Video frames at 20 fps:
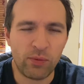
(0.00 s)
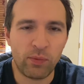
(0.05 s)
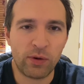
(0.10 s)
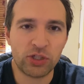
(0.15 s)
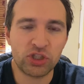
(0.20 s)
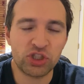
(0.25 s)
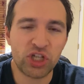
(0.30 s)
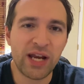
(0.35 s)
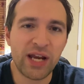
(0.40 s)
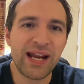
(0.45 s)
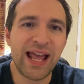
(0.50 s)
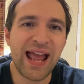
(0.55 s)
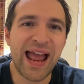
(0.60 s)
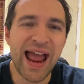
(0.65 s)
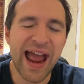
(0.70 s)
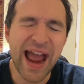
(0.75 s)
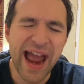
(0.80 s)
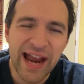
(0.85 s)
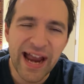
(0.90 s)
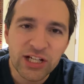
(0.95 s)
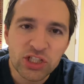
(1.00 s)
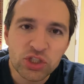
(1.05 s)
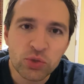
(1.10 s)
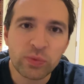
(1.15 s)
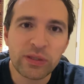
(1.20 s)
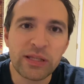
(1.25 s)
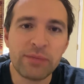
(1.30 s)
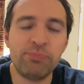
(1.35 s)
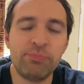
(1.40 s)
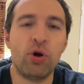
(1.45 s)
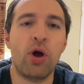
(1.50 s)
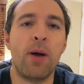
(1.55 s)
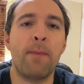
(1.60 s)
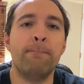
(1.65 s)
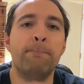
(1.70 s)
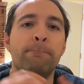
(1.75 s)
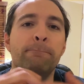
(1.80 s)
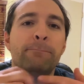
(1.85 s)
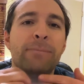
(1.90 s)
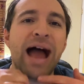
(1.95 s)
where China actually put
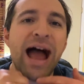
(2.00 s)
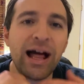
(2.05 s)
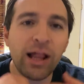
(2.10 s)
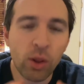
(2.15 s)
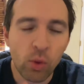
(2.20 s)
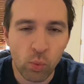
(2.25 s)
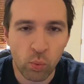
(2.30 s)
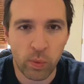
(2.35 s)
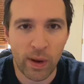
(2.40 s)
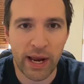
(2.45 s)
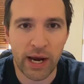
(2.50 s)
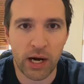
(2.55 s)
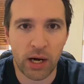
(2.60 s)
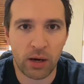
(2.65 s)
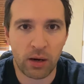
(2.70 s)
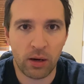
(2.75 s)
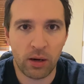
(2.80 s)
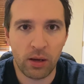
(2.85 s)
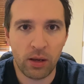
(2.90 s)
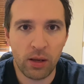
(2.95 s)
malware